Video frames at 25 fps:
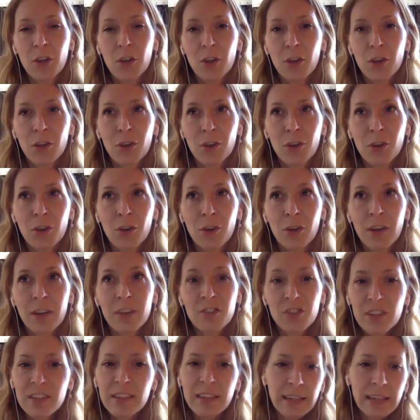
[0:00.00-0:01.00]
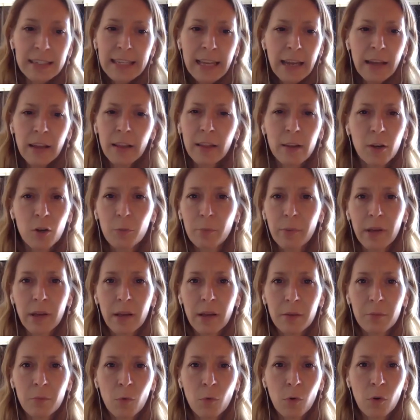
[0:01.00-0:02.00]
you, it's just going to take a little
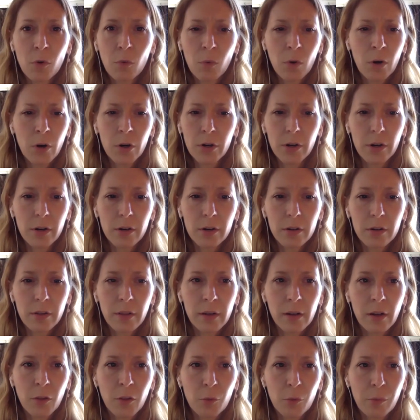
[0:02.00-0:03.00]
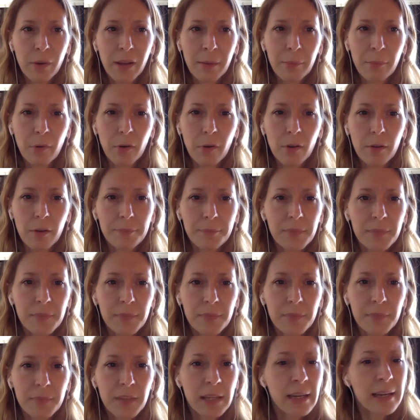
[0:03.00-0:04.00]
bit more work than other people. And
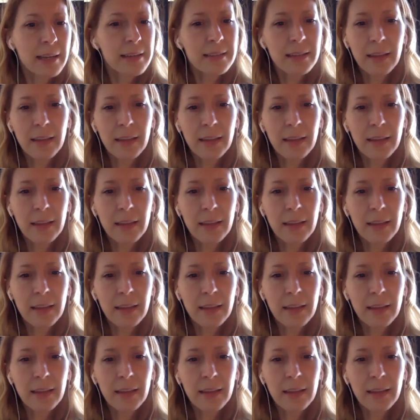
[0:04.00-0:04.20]
I say this to